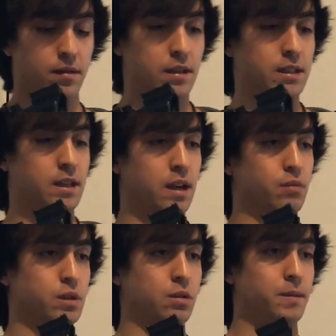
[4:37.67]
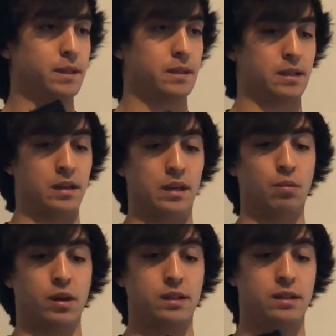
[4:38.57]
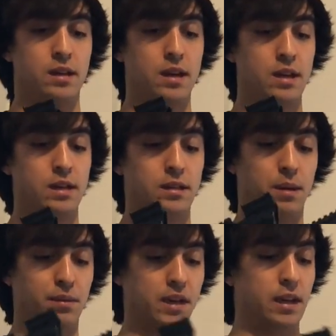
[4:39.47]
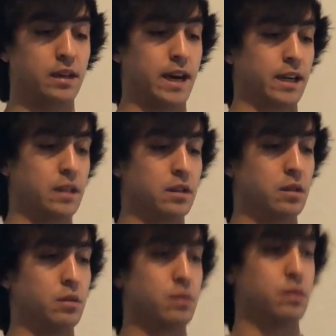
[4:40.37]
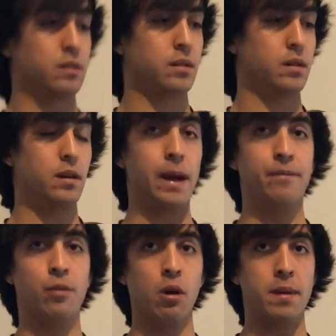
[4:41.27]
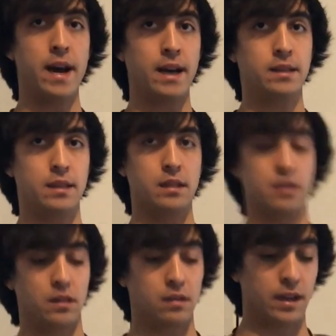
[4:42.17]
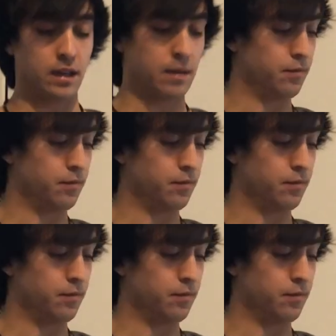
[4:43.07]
this gun, what's cool about this gun, he wanted something that could use M4 mags and doesn't look like an